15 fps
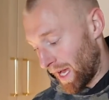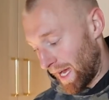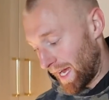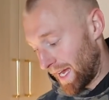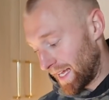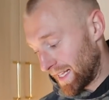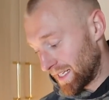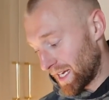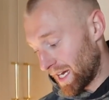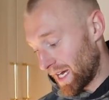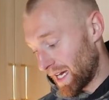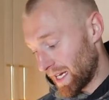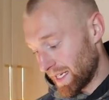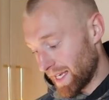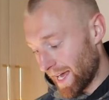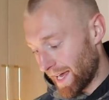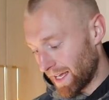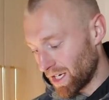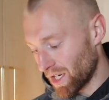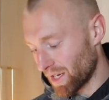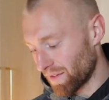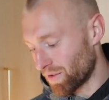And yeah,
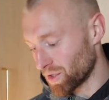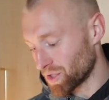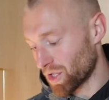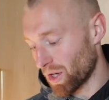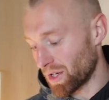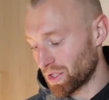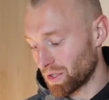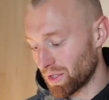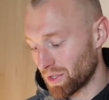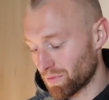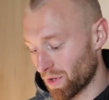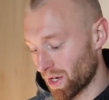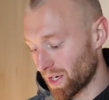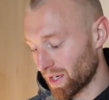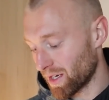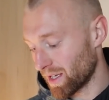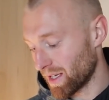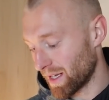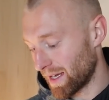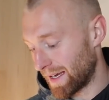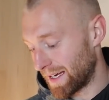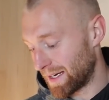looking forward to going and doing the run.
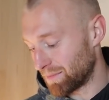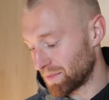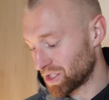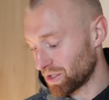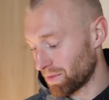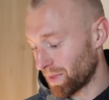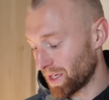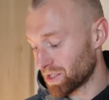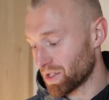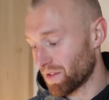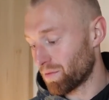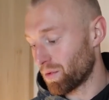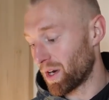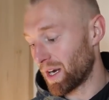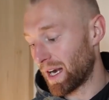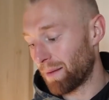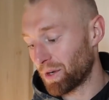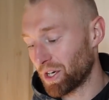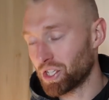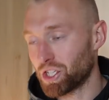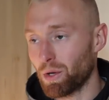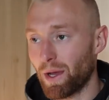It should be a tough one. I'm
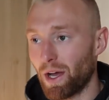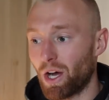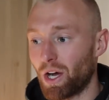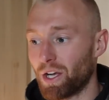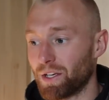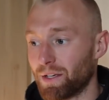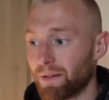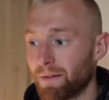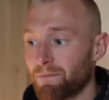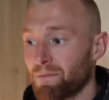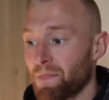gonna do it on,